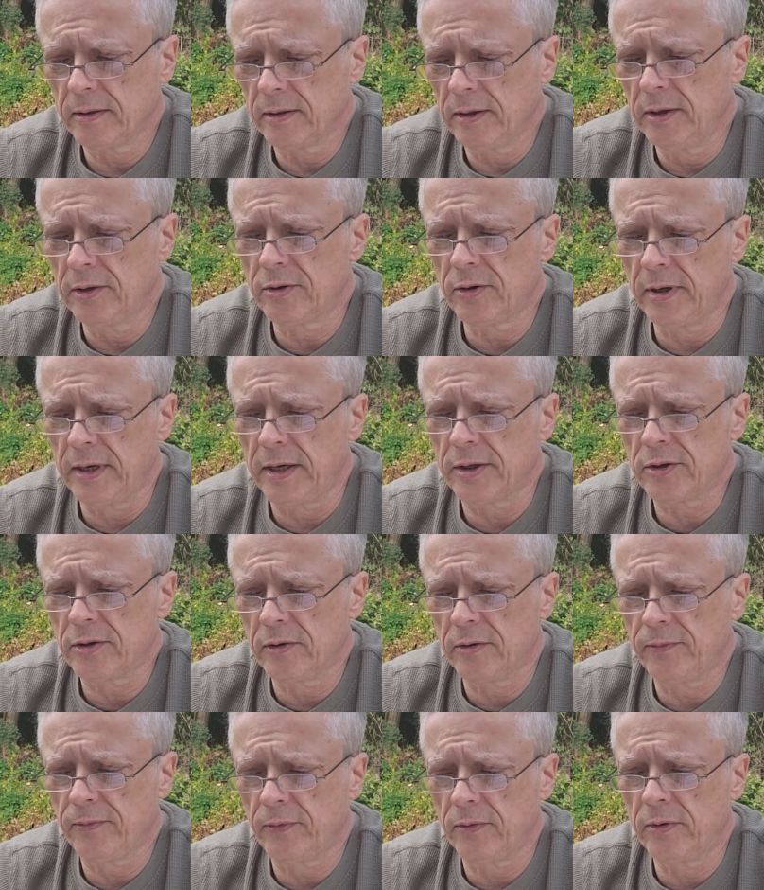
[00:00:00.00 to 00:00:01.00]

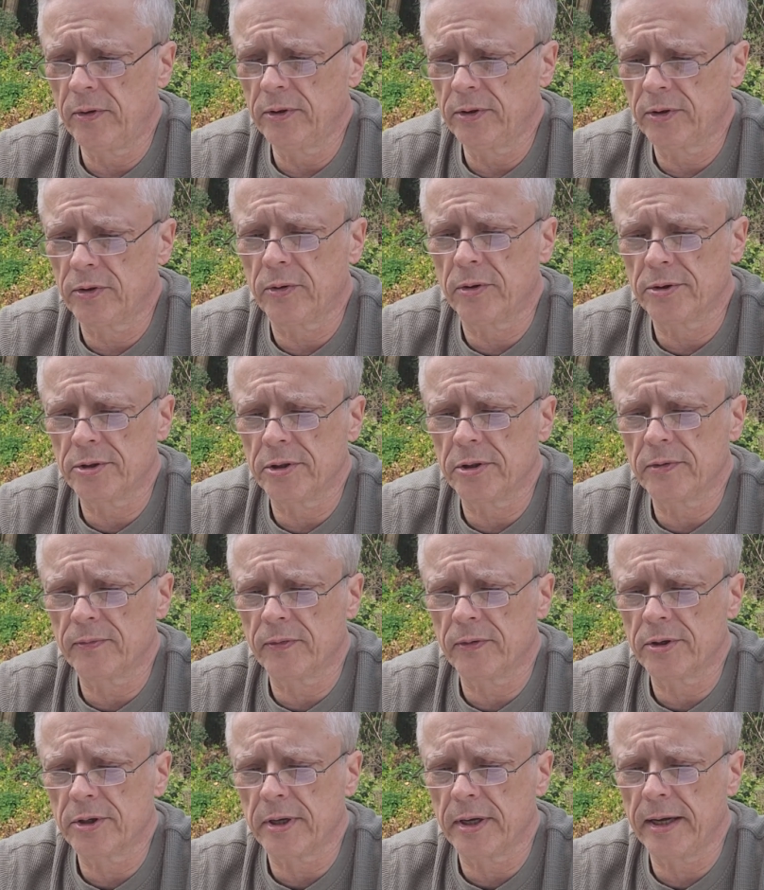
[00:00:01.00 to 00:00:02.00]
International foreign sources
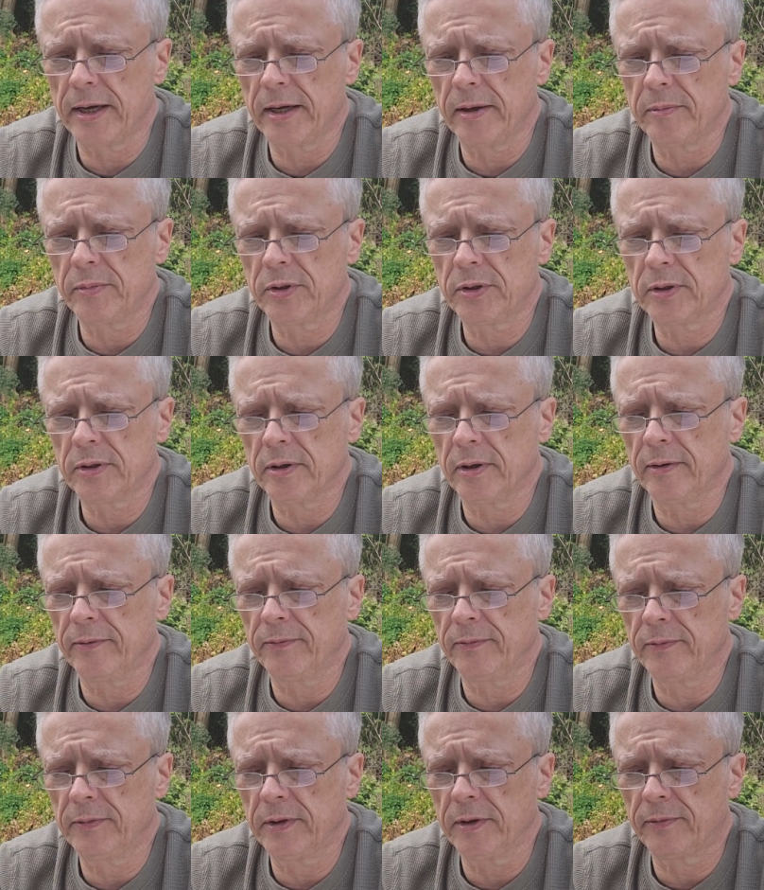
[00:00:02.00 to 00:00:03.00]
for slabs
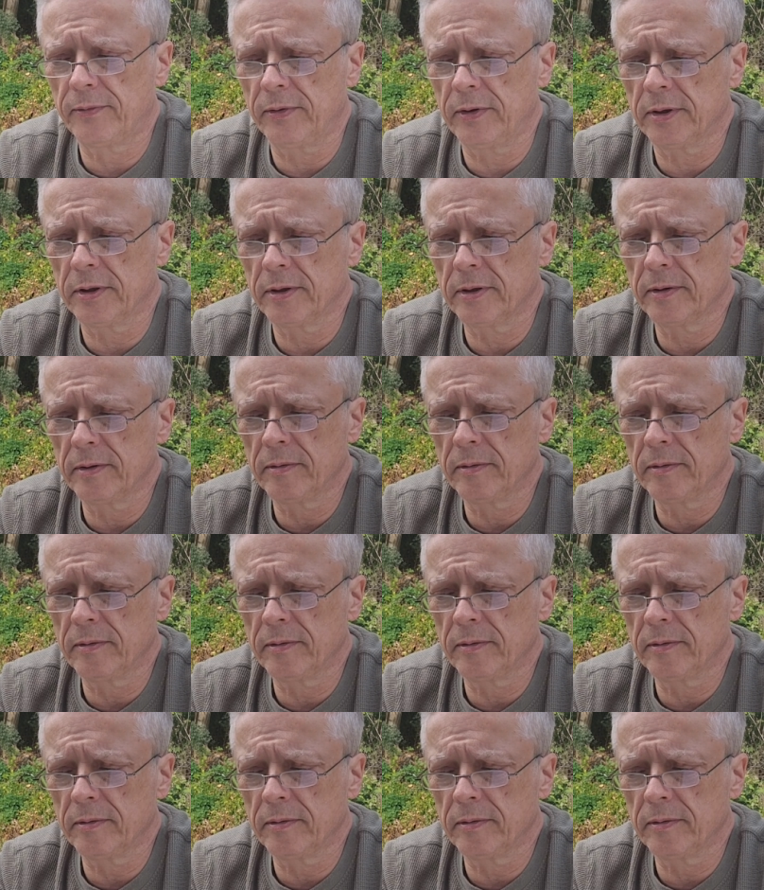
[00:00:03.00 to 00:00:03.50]
of different